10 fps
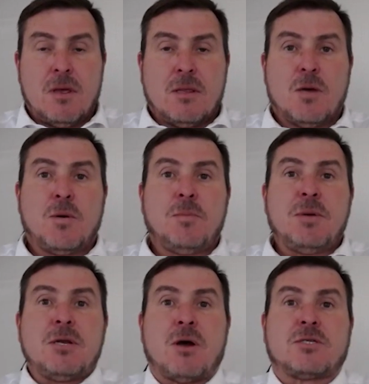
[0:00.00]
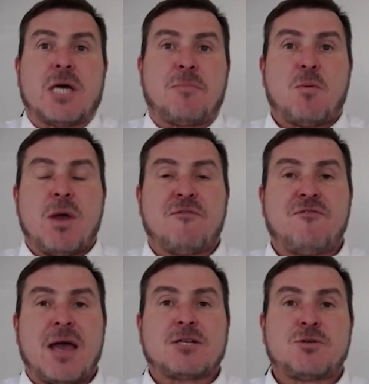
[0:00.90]
There will be no Tupperware
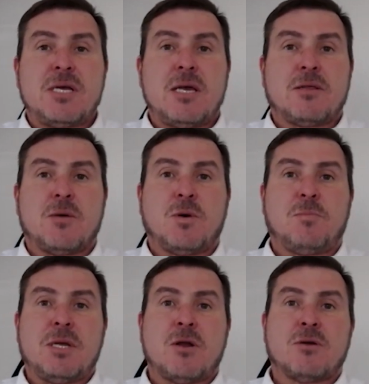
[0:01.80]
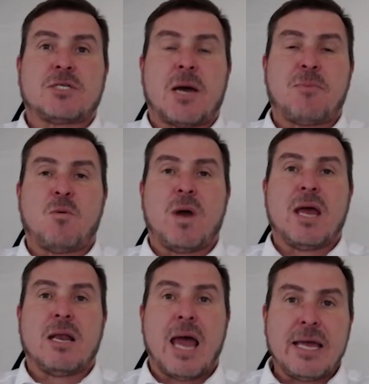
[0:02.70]
factory, there will be no
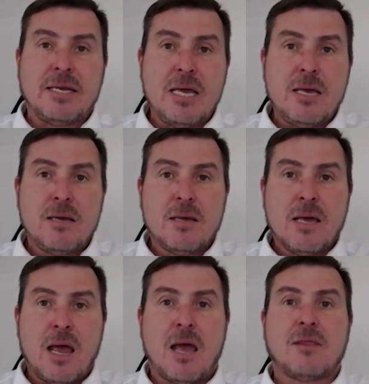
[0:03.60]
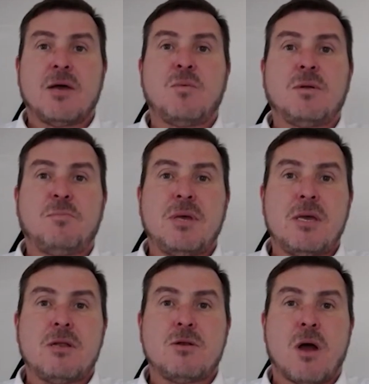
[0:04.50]
Tupperware lady, and there will
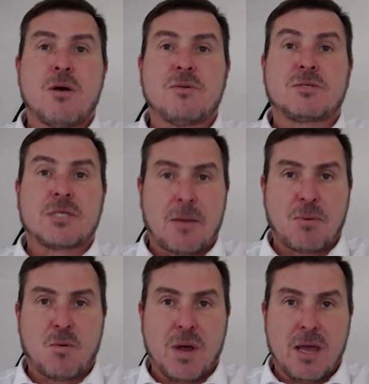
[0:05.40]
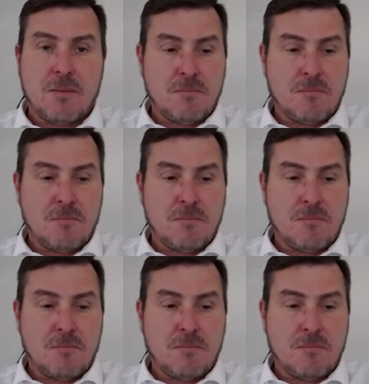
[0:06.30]
be no Tupperware.